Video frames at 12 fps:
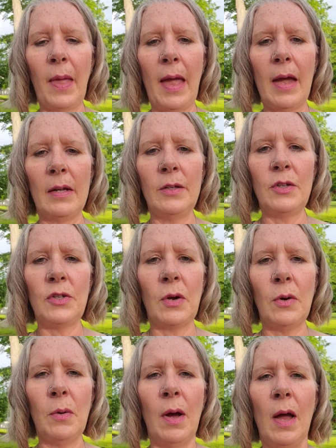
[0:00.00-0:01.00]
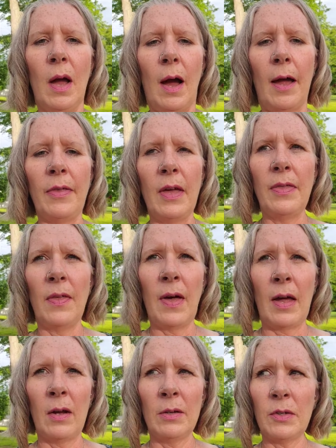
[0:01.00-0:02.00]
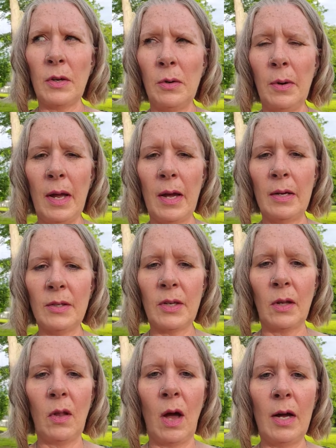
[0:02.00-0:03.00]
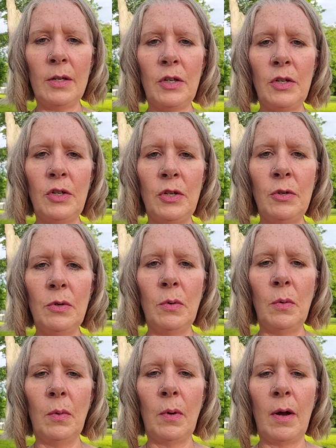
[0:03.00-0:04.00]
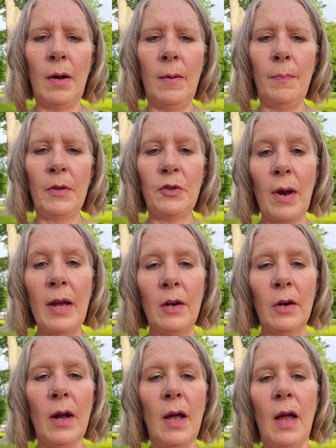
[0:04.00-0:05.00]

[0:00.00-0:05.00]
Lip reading: And so I think that also has a lot to do, the trainer.